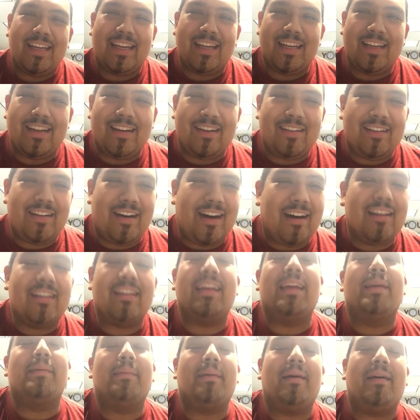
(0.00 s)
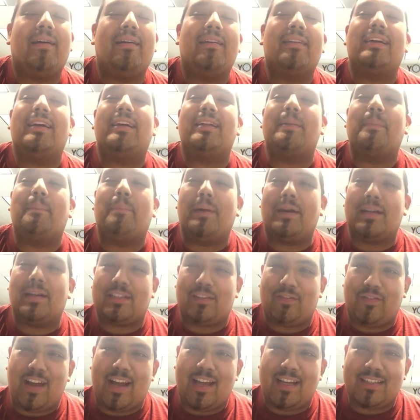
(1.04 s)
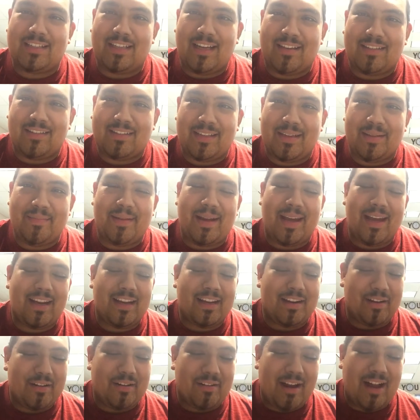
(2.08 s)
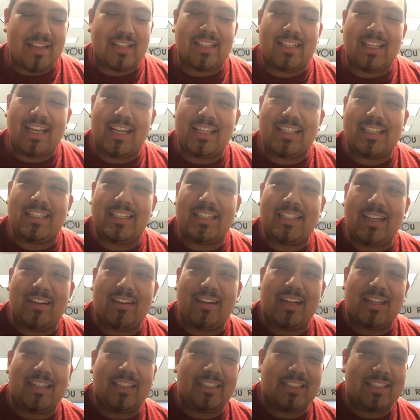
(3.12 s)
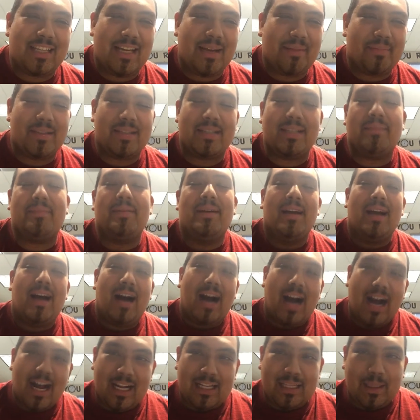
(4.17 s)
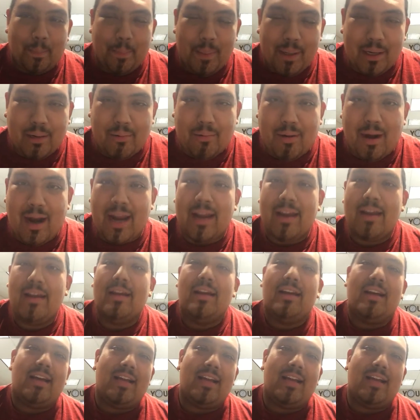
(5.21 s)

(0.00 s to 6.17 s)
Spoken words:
You know, all the other Bucks fans out there, man, congratulations. Y'all got the championship. I got the pick right.